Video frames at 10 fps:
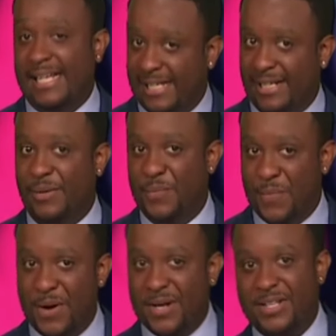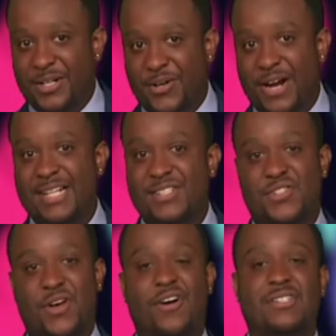in in
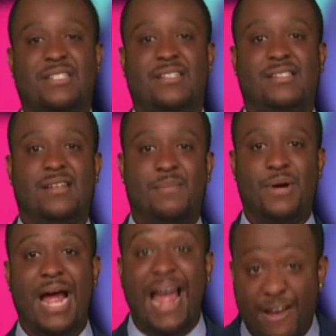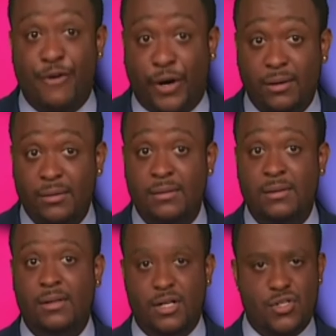one of the greatest songs of the summer
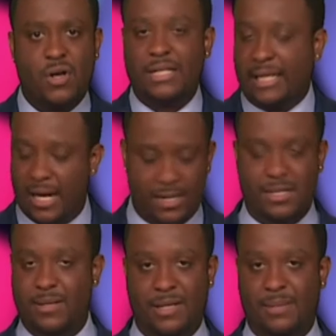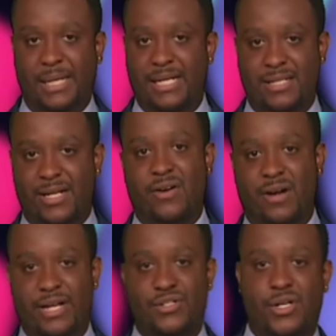ever, a song that
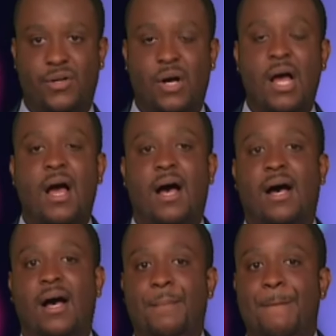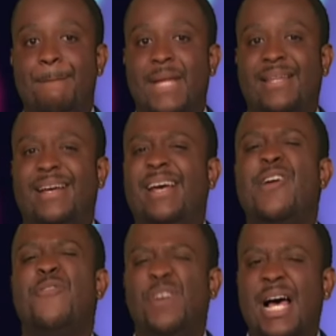constantly plays here at HQ.
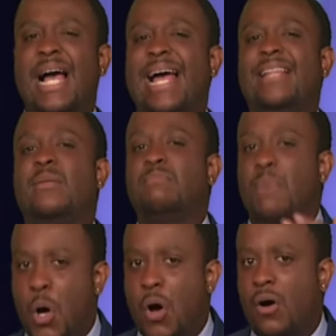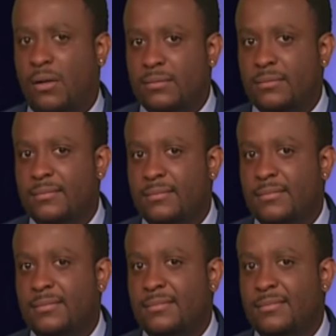Uh, they're getting fly at the
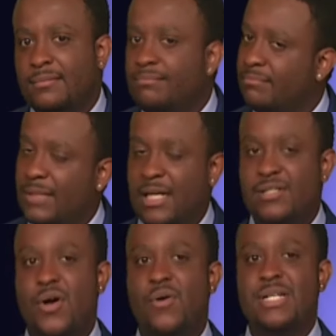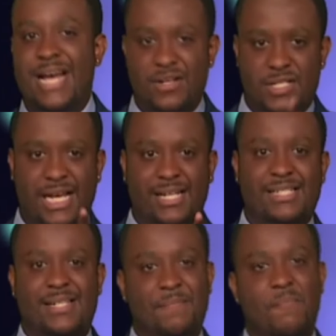mall. It's
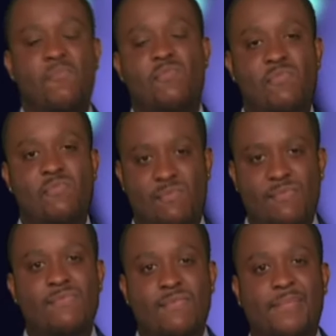going down. Take a listen.